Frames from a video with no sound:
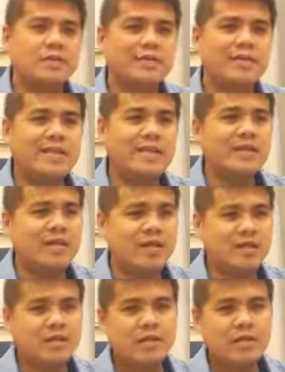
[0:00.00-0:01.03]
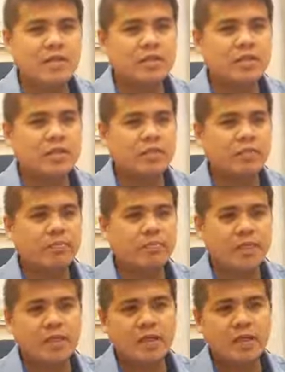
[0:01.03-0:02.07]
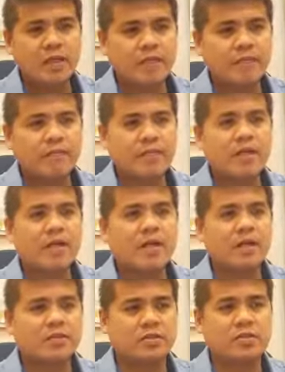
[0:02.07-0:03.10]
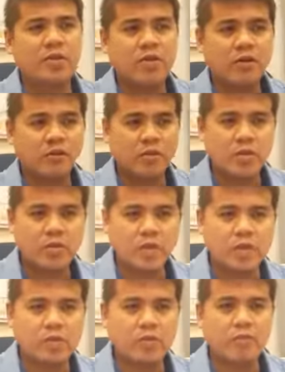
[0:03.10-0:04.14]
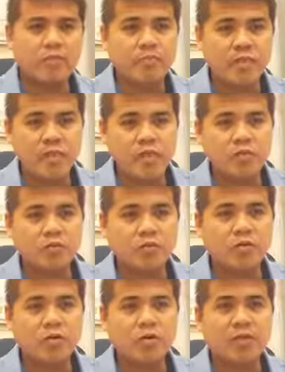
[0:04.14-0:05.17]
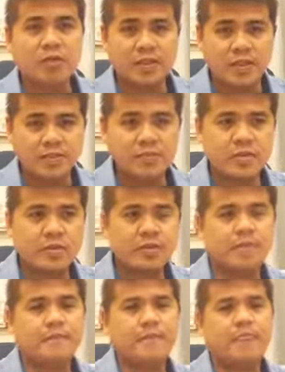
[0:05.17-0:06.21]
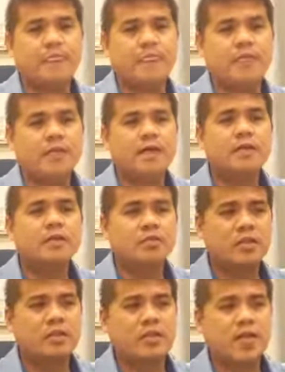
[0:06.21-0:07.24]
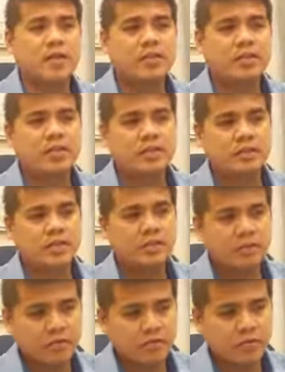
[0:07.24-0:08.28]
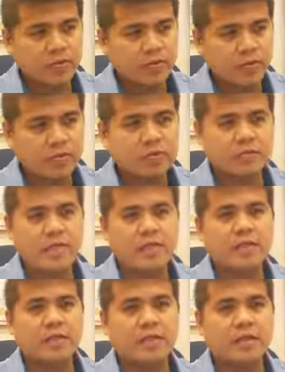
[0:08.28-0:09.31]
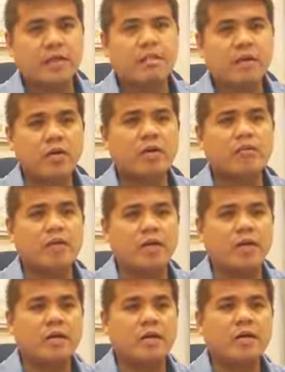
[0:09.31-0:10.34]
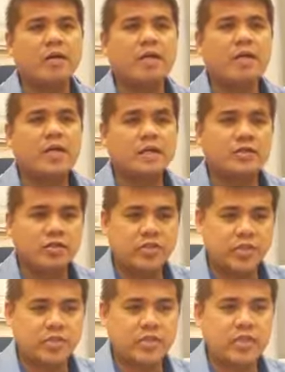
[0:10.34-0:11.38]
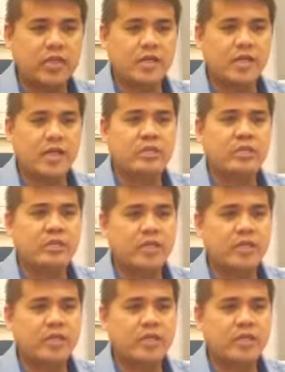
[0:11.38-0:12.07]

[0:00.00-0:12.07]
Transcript: delineating units of meaning, clustering of units of meaning to form themes, summarize each interview to validate and modify and general and